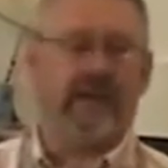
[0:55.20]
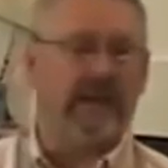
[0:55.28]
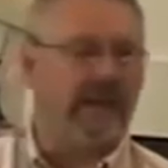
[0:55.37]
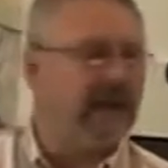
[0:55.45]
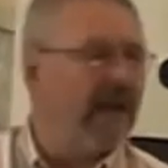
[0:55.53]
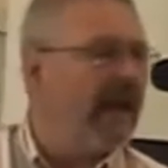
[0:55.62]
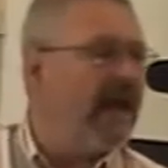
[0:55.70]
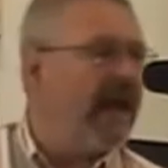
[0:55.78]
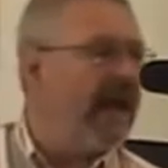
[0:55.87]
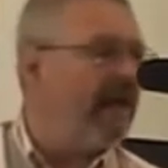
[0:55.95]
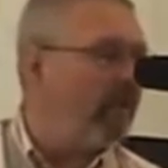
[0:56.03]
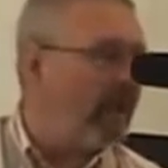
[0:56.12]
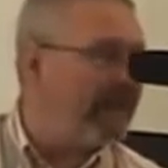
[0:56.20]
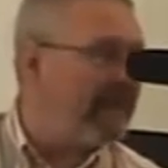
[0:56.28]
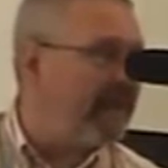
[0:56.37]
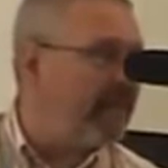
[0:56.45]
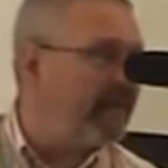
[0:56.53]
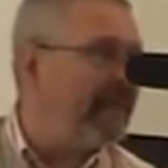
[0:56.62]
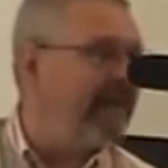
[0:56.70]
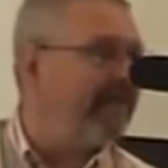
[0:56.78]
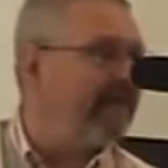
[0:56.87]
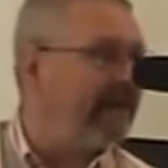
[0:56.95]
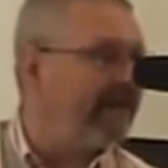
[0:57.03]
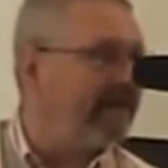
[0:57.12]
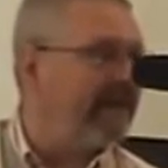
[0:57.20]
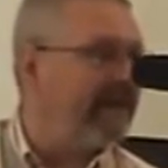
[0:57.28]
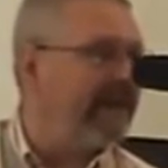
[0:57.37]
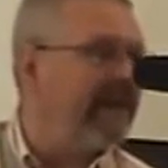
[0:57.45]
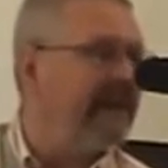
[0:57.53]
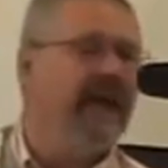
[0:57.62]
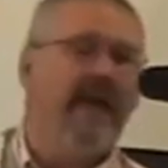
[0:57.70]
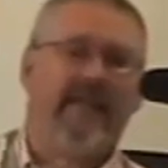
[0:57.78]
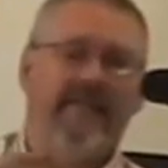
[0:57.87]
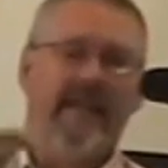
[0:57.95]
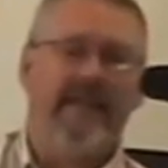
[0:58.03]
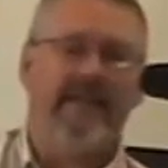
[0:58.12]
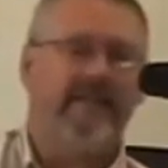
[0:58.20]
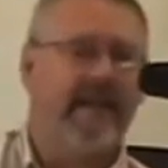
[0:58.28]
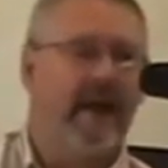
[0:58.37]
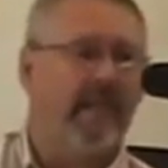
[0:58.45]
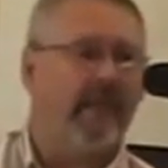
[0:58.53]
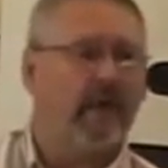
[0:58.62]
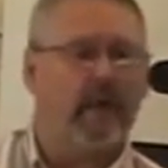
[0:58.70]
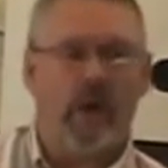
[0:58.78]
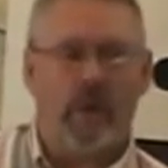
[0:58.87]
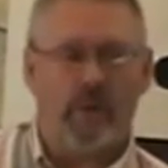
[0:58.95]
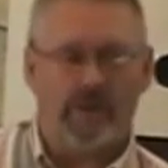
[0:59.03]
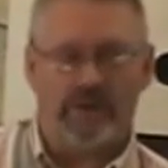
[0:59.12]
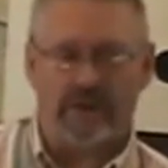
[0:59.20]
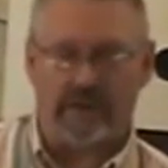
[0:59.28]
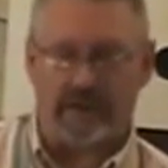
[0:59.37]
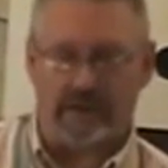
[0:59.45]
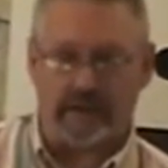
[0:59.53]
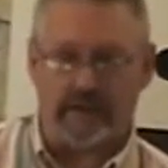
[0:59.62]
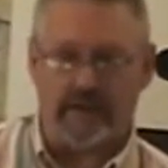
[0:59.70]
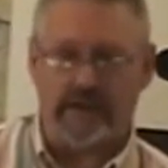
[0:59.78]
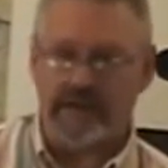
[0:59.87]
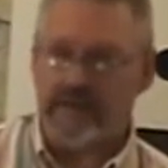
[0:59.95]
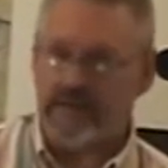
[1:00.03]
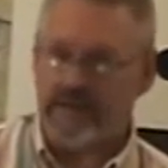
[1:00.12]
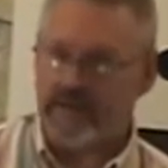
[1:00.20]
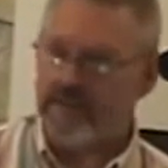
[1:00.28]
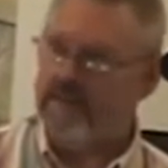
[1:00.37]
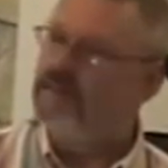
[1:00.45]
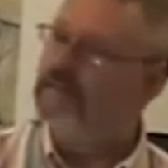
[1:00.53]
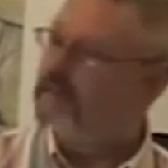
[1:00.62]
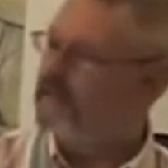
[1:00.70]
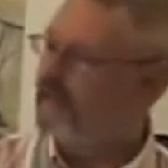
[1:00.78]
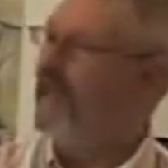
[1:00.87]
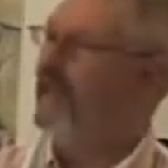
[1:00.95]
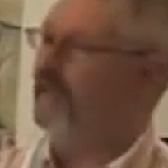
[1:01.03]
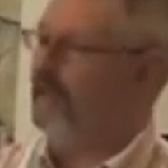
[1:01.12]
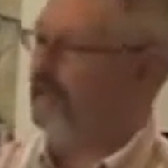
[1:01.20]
and and what they believe and everything, things become closer together.